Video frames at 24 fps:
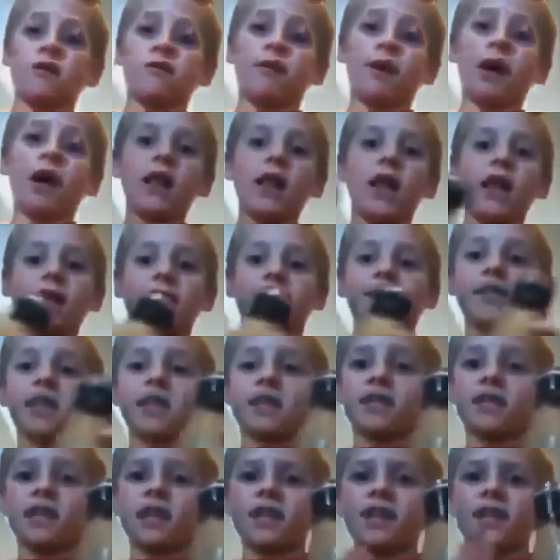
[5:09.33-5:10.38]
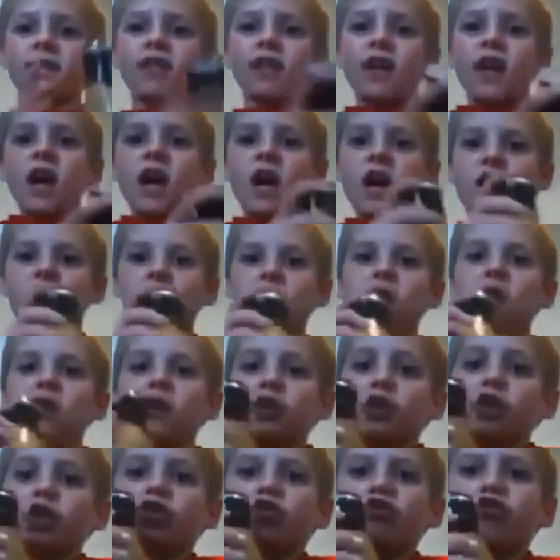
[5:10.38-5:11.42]
And buy like 6 of these. And
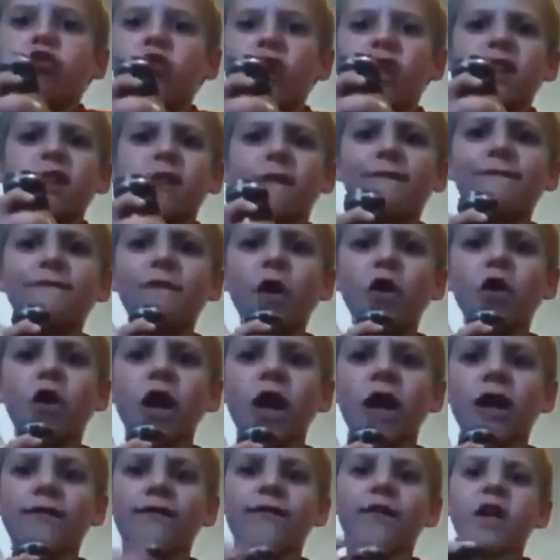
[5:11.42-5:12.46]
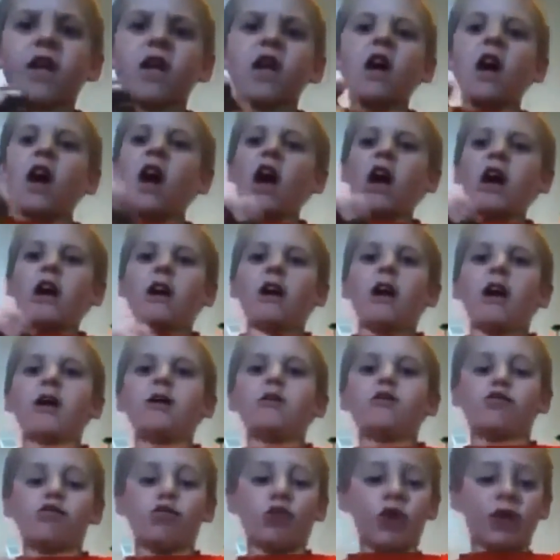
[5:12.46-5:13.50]
oh, I've seen this. This kid
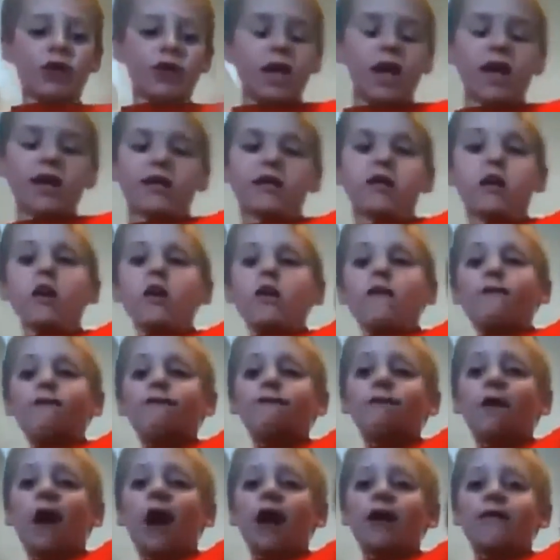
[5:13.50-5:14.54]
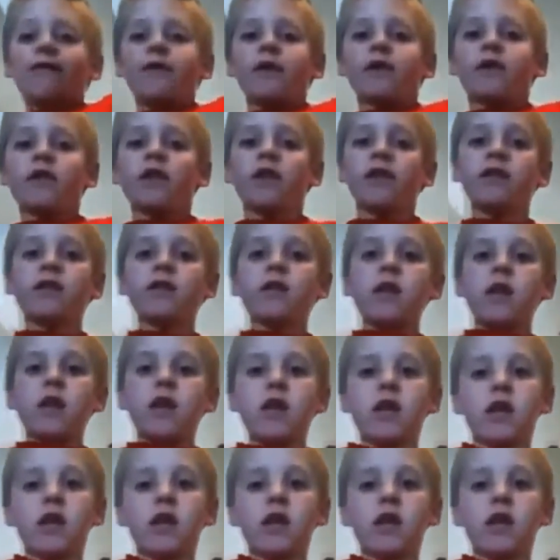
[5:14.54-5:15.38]
chugged 6 of those like Starbucks things. And